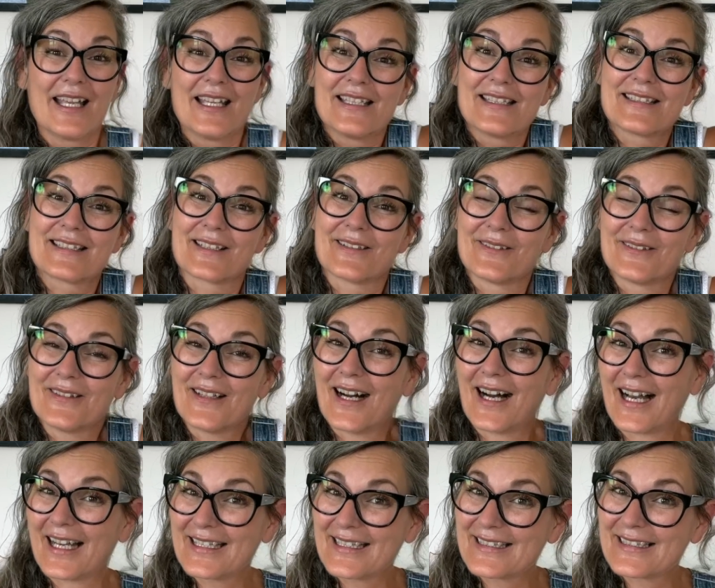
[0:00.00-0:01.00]
So
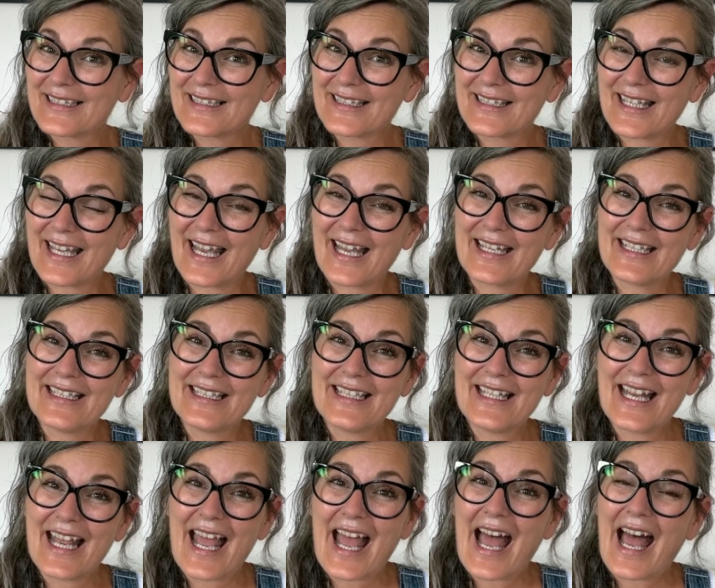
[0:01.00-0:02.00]
until
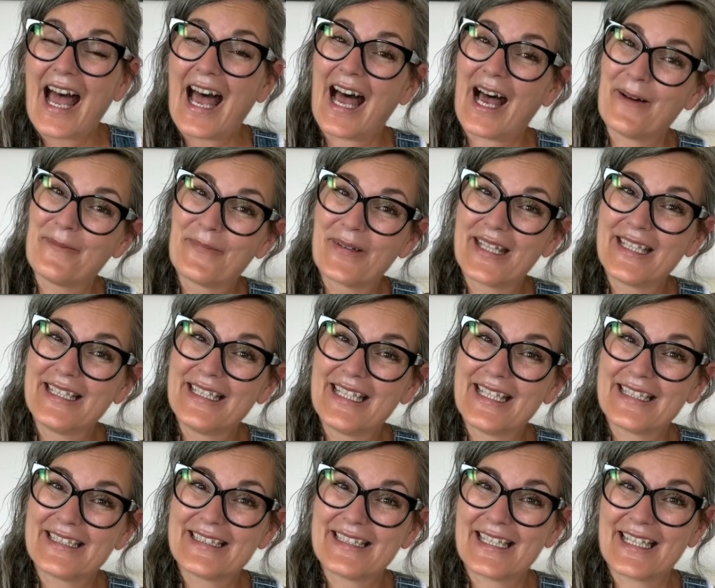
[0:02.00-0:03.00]
then, happy
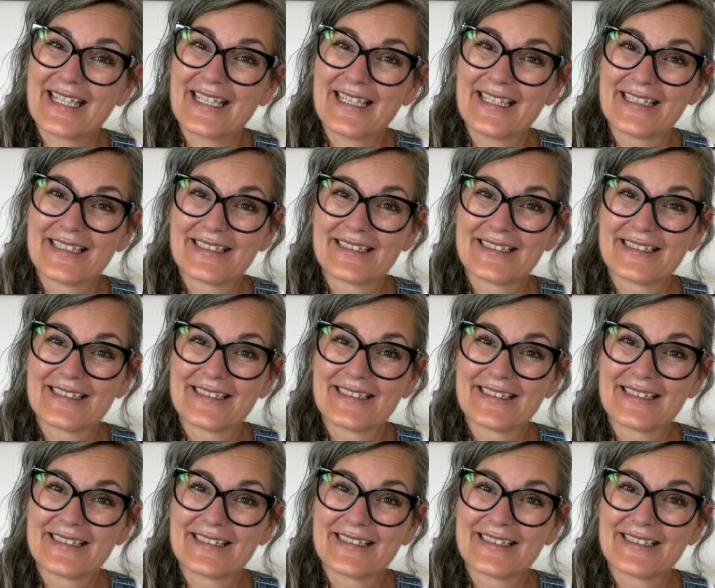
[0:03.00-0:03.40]
knitting.